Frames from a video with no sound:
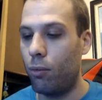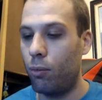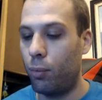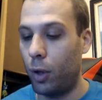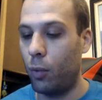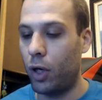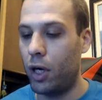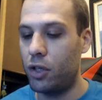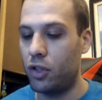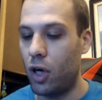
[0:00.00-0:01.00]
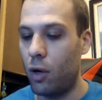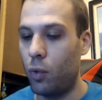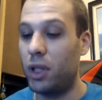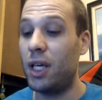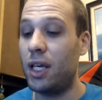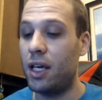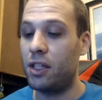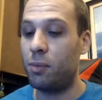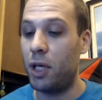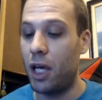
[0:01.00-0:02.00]
we're going to start with the
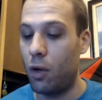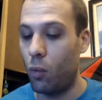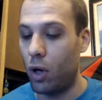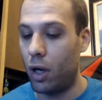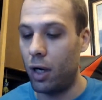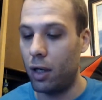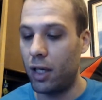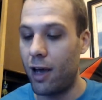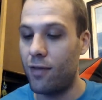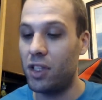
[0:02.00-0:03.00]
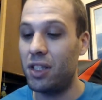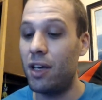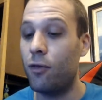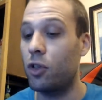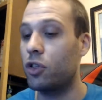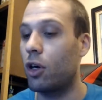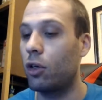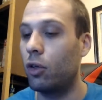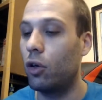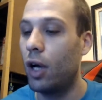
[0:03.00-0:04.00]
ESPN one, Kevin Seifert's
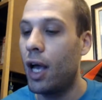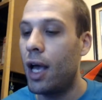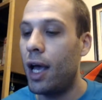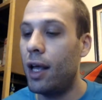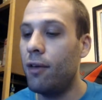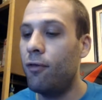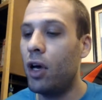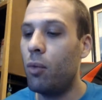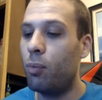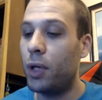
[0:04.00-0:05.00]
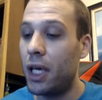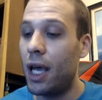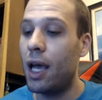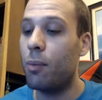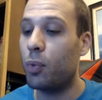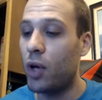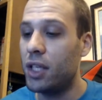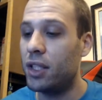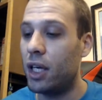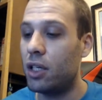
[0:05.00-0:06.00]
article. NFLPA
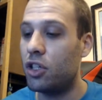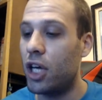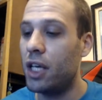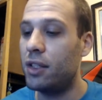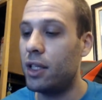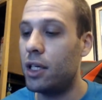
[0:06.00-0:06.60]
President J.C.